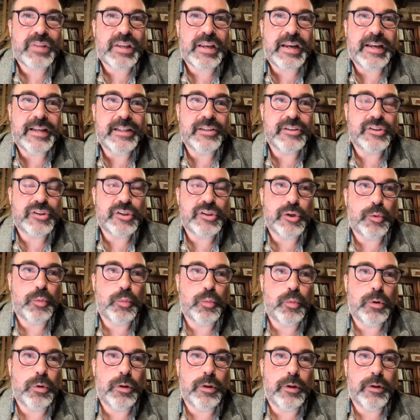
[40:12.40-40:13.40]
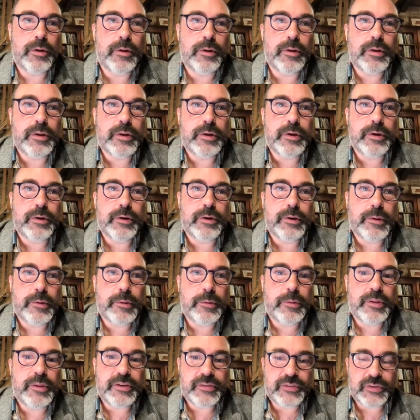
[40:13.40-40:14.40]
And so
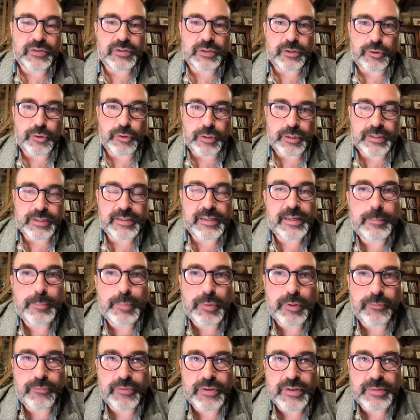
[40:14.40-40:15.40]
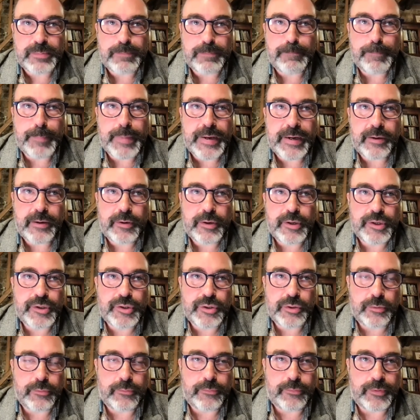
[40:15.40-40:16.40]
this is a good example of this marriage
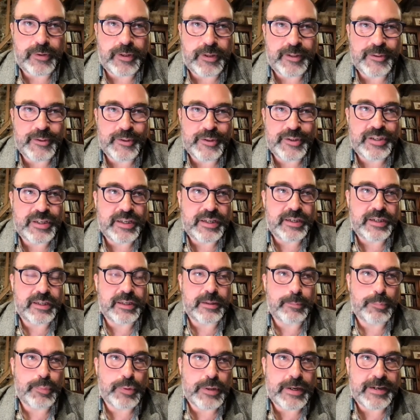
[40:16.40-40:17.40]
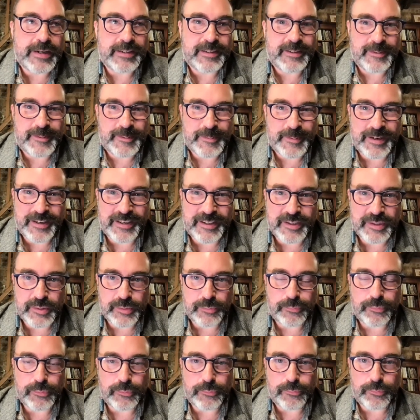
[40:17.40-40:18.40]
of understanding and practice, right? Because
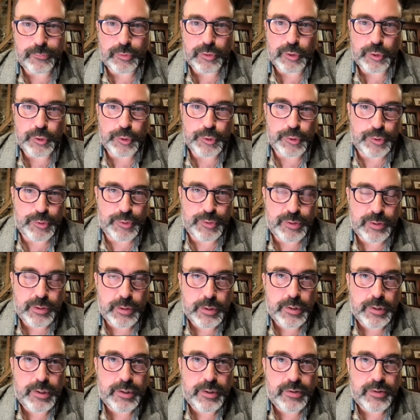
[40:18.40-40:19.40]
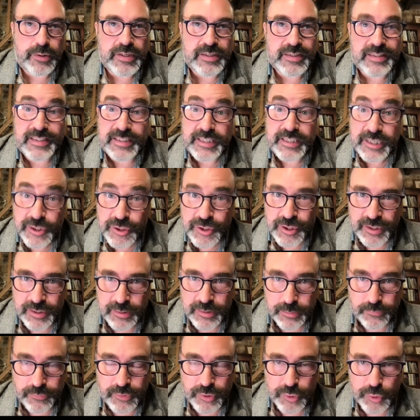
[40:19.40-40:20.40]
if you've learned these
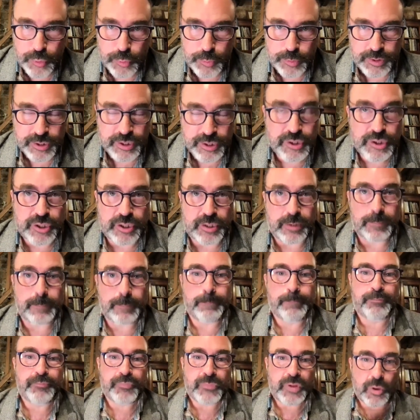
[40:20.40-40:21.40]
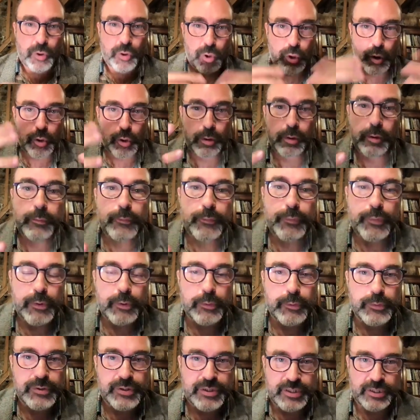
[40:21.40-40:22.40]
teachings of the tradition, all of
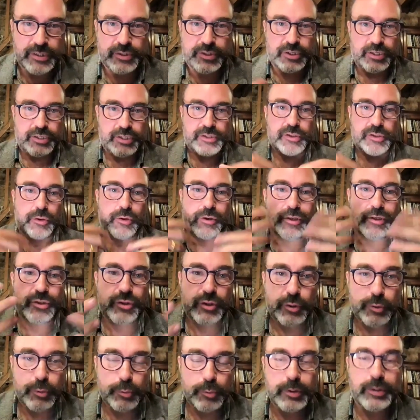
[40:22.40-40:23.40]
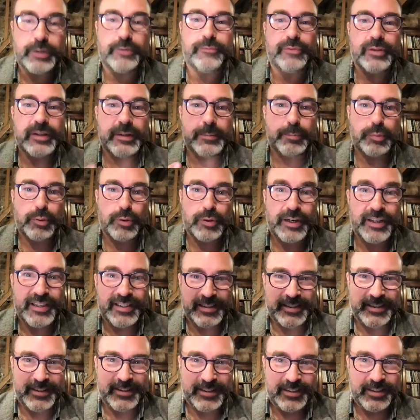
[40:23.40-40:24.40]
those teachings are intuitively
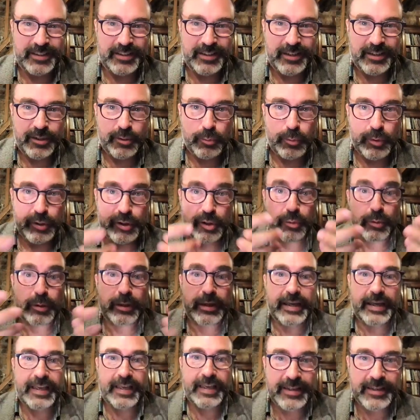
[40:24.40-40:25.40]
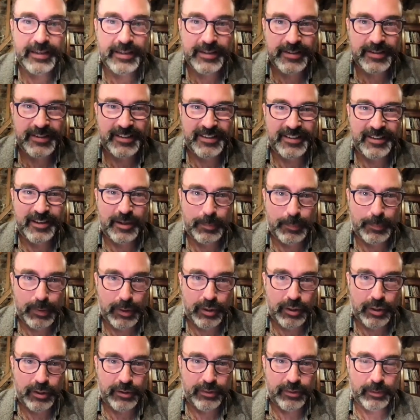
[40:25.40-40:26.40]
present when you gaze
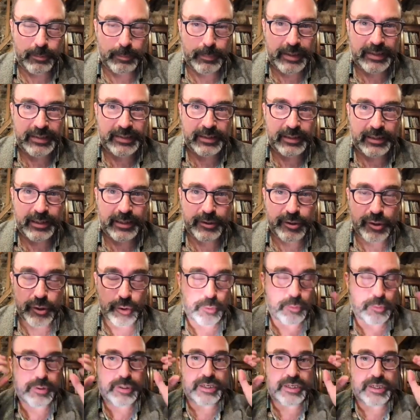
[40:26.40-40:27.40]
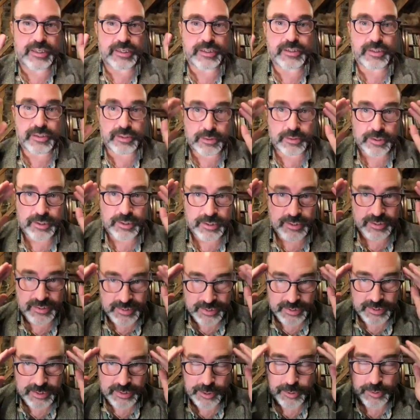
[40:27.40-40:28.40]
upon the mandala. You don't need to
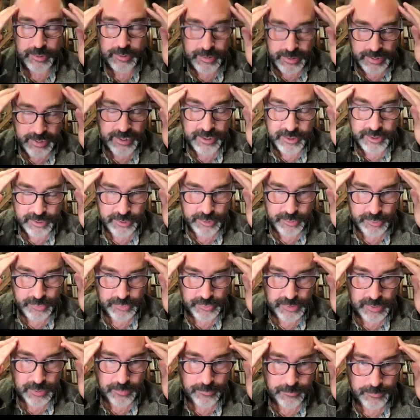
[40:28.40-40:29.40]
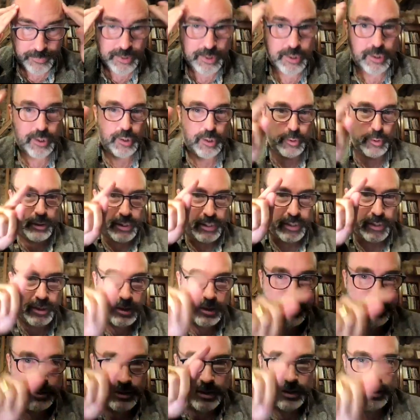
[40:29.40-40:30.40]
sit there and think to yourself, okay,
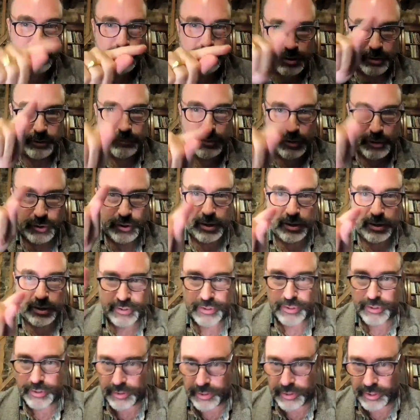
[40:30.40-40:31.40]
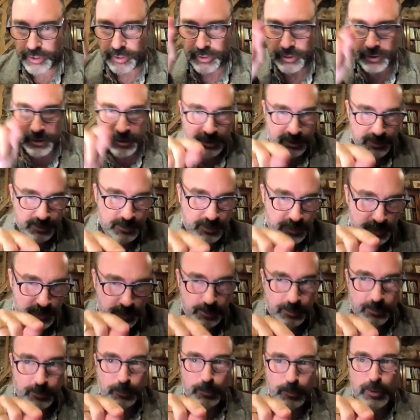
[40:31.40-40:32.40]
yeah, Shiva, Shakti, and Nara, and
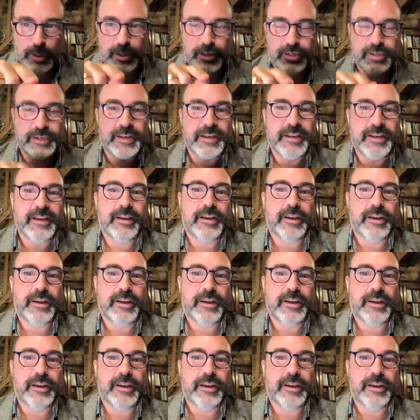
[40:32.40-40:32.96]
they're one.